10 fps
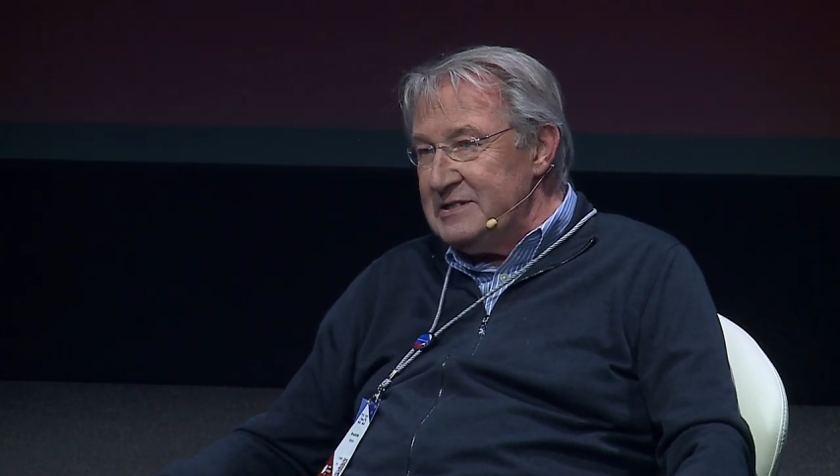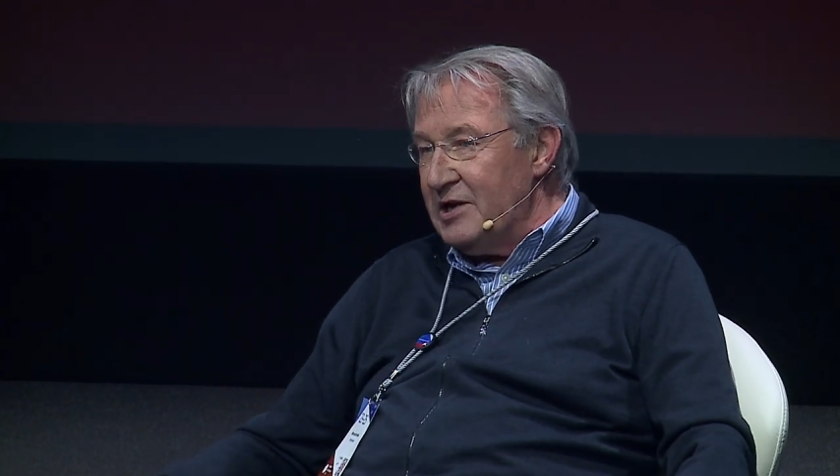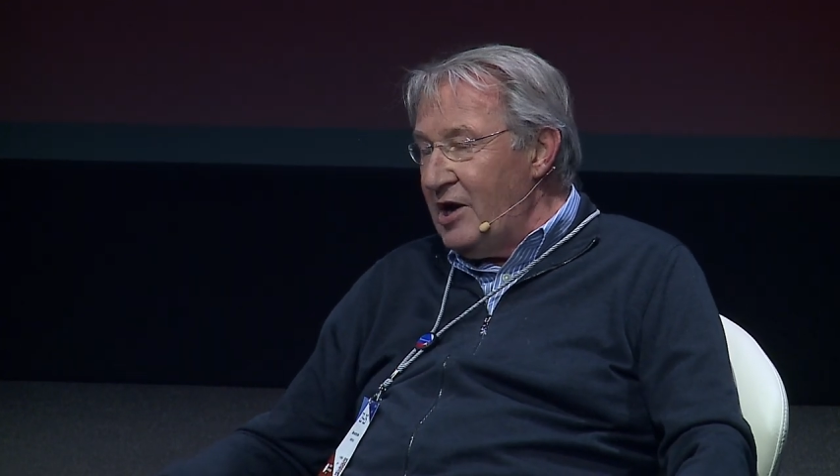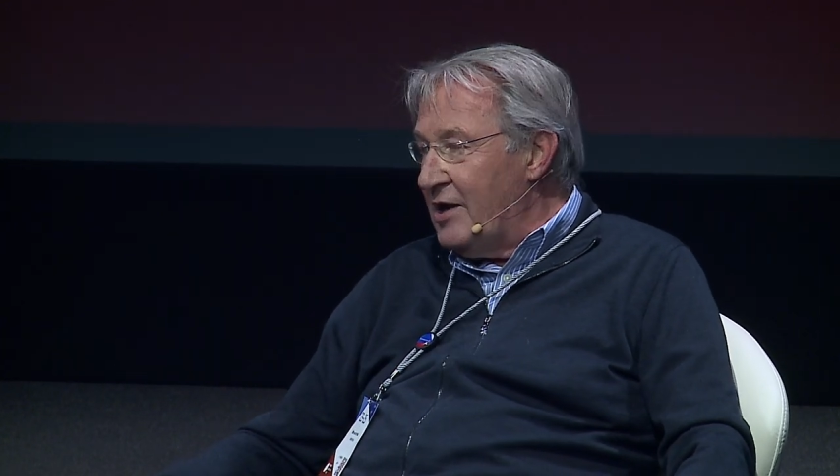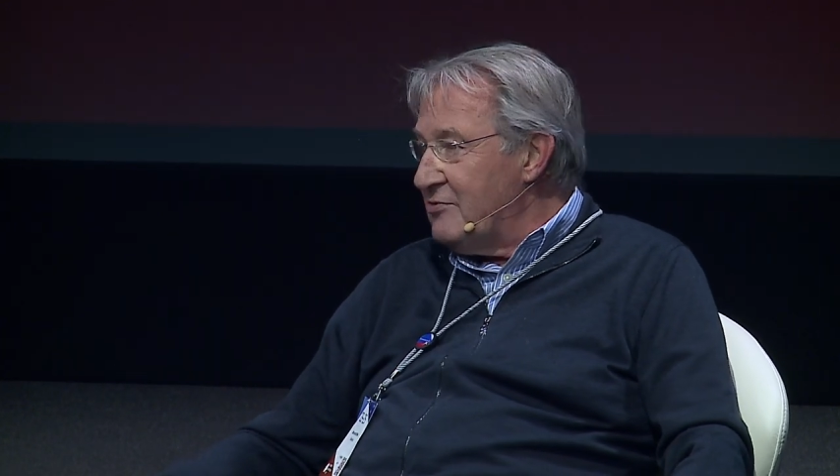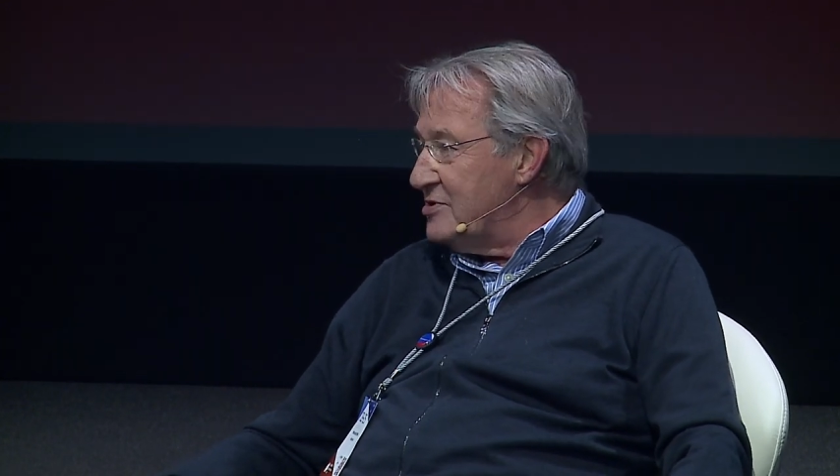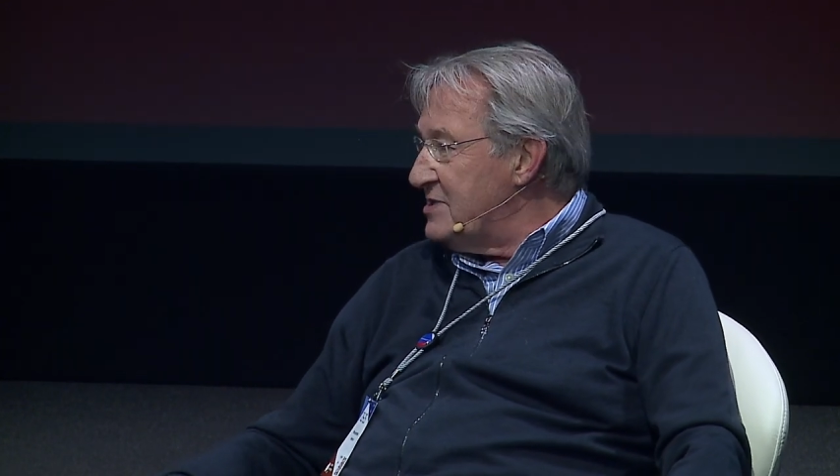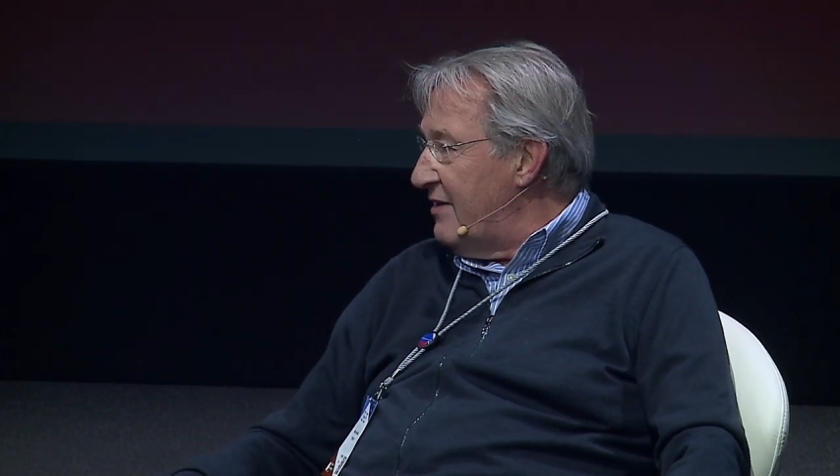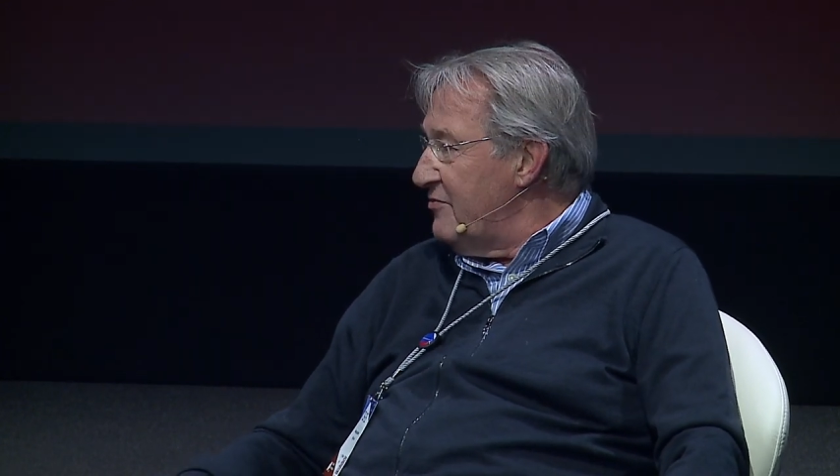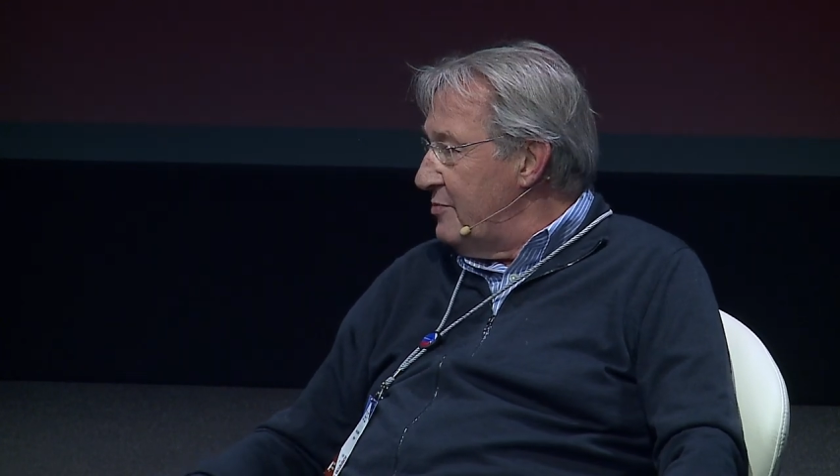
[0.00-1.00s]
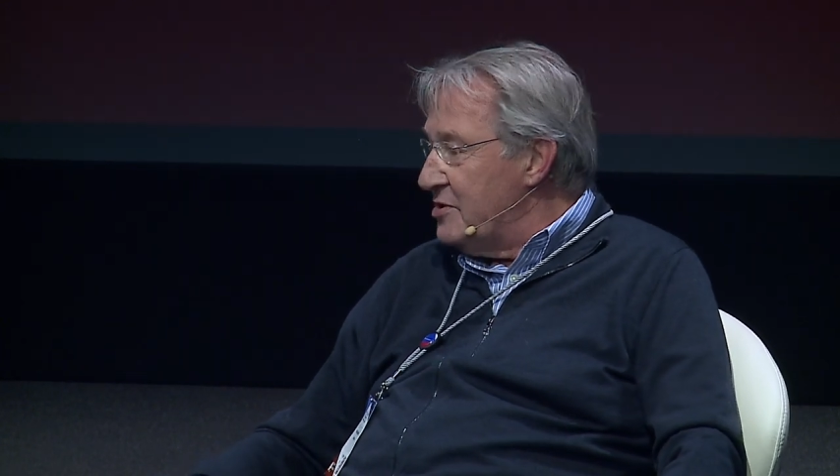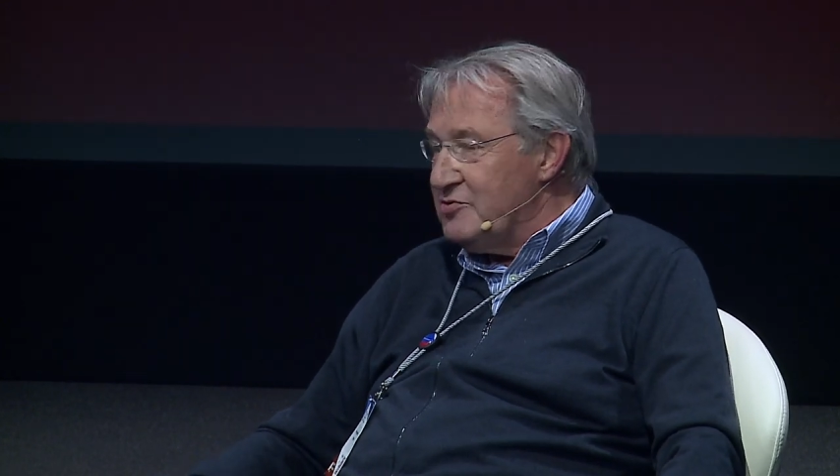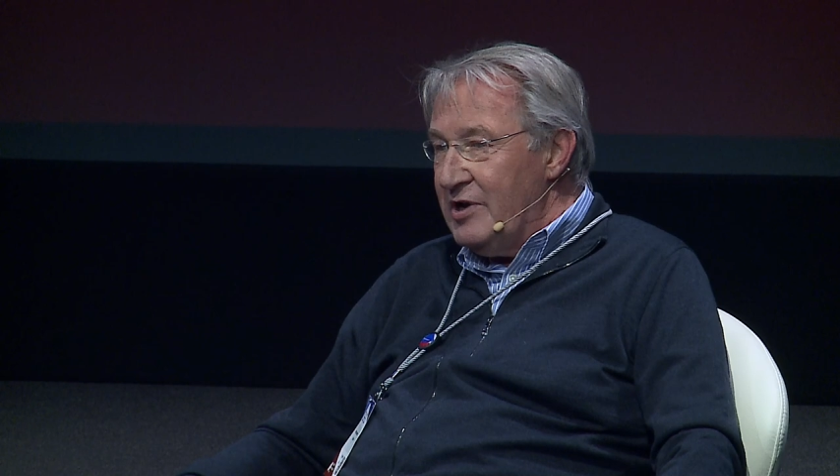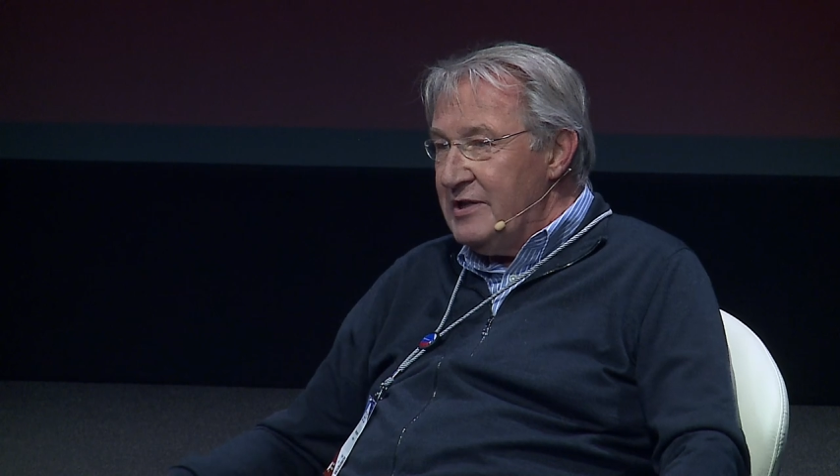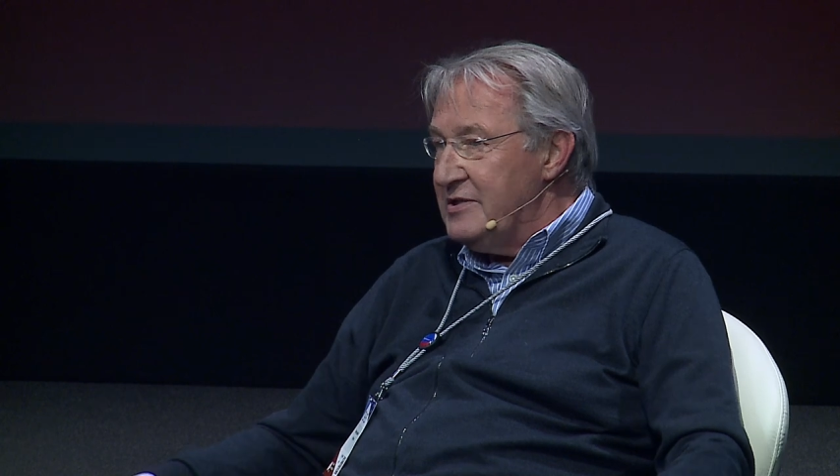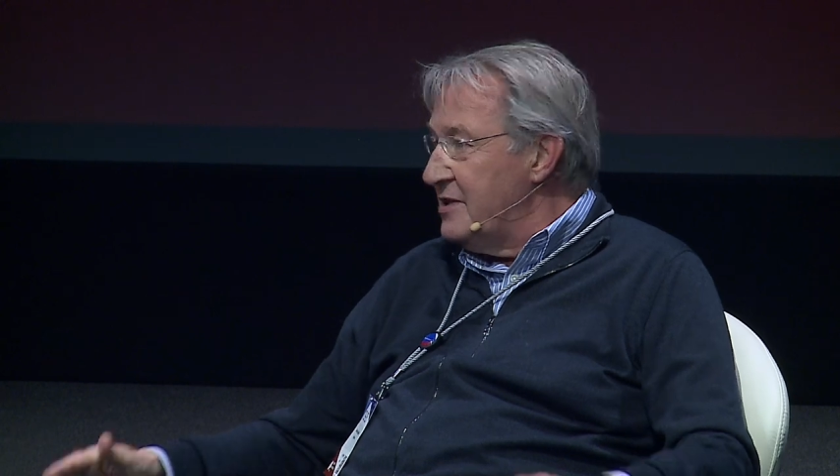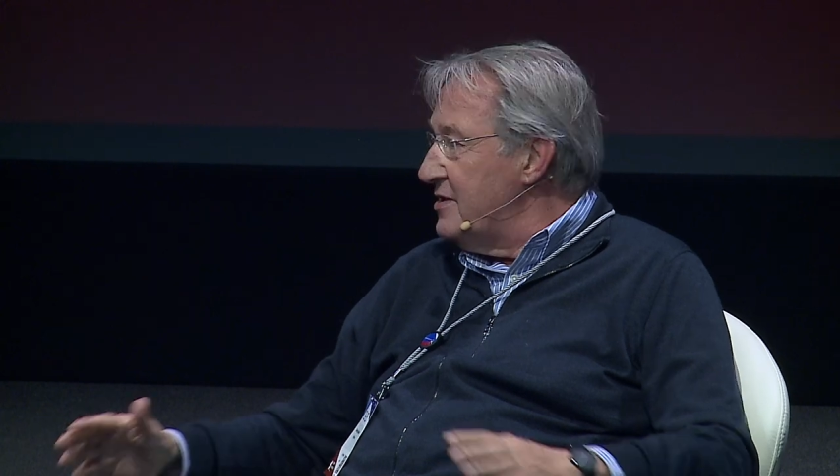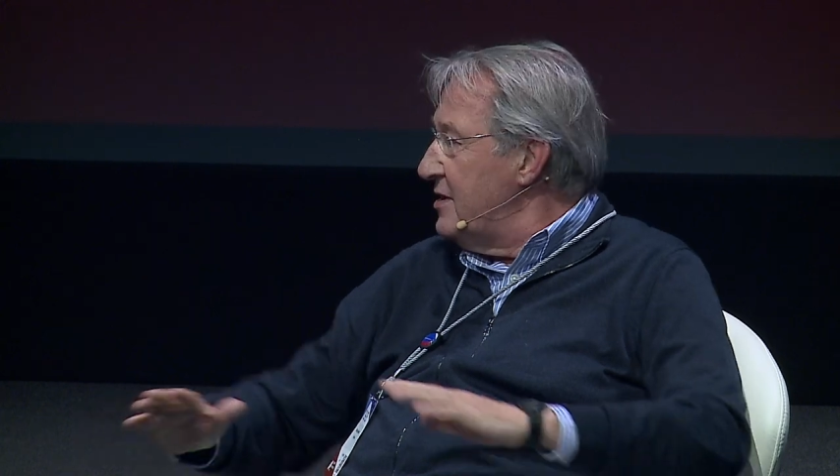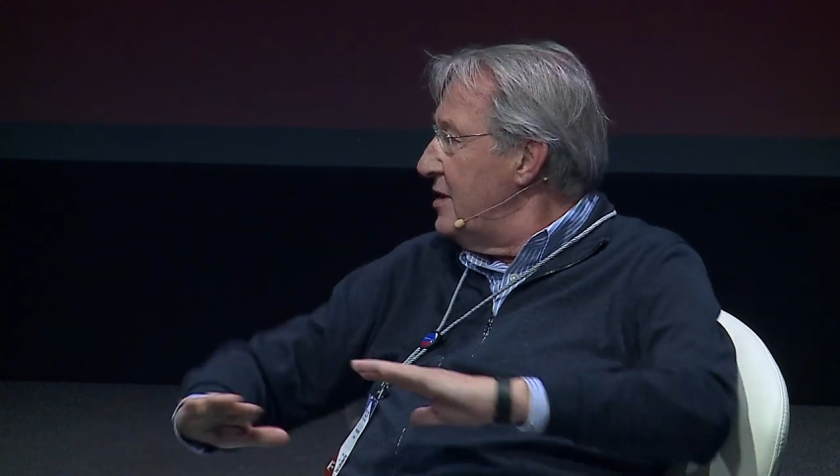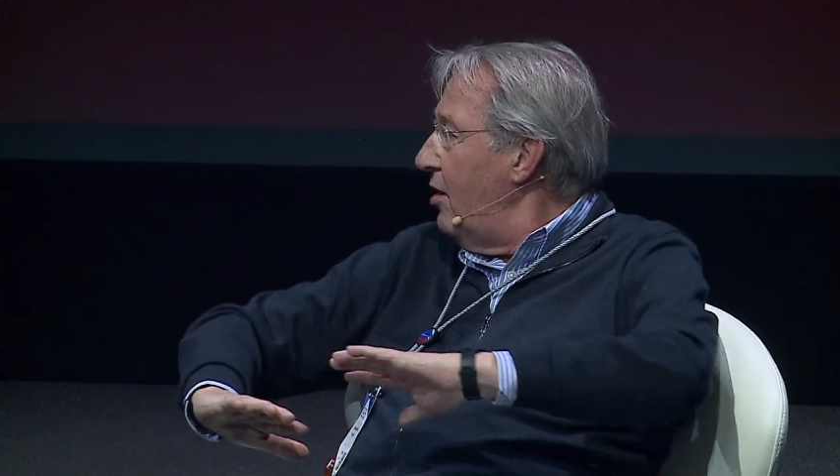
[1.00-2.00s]
psychiatrists have to be trained in
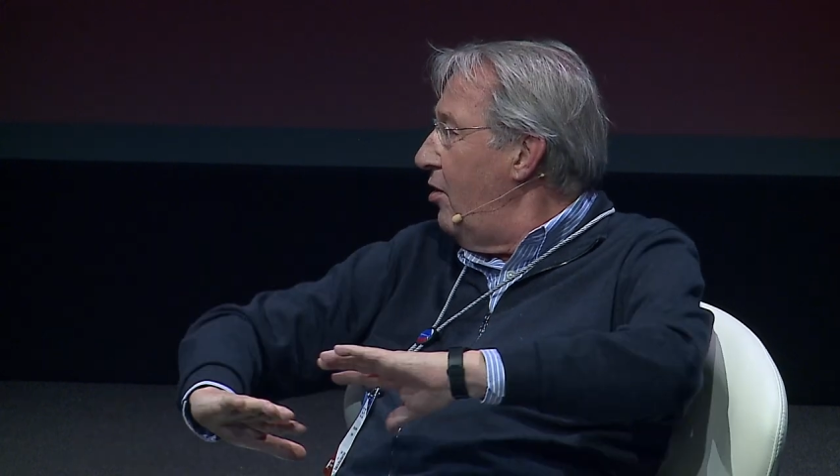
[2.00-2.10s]
the